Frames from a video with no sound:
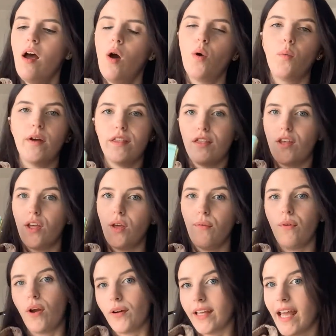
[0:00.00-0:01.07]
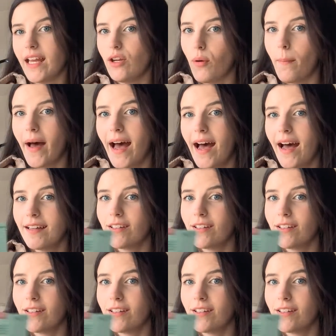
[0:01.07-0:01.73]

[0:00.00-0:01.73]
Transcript: with you, like in your bag.